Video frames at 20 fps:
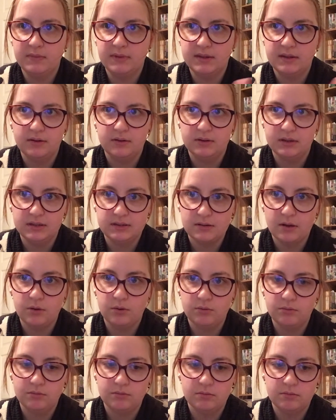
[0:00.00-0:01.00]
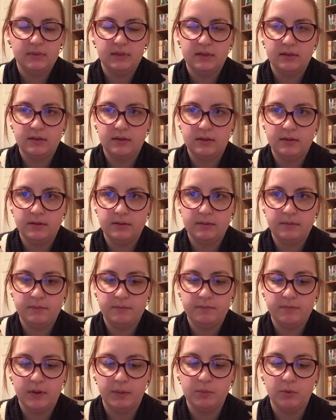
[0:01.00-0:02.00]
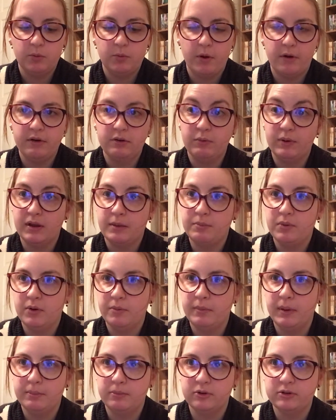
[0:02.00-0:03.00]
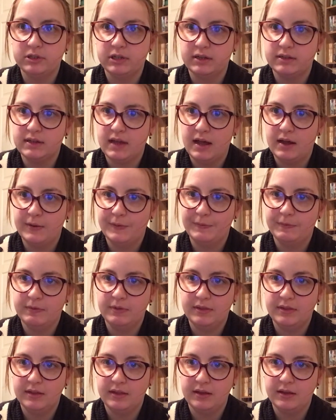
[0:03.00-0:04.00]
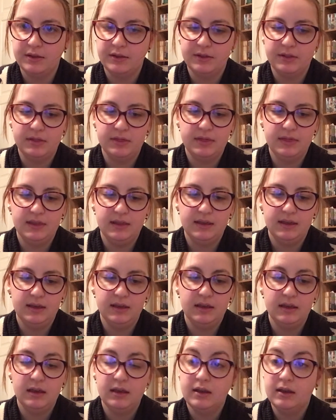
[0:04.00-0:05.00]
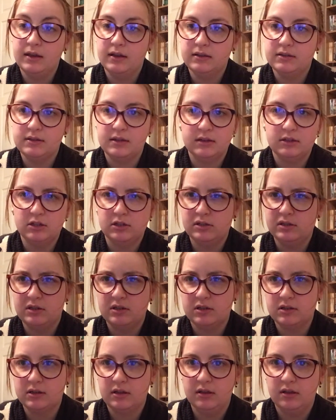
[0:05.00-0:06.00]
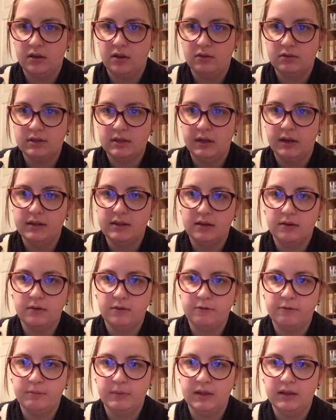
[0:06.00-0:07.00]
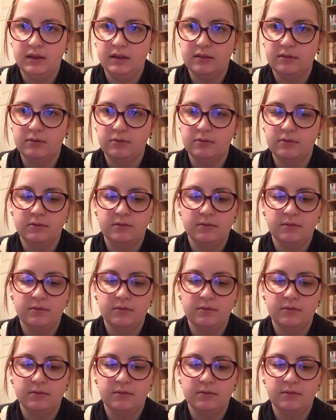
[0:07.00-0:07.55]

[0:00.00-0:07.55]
on its own. I'm not worried when I put my project down that the stitches are just going to go sliding off my needle,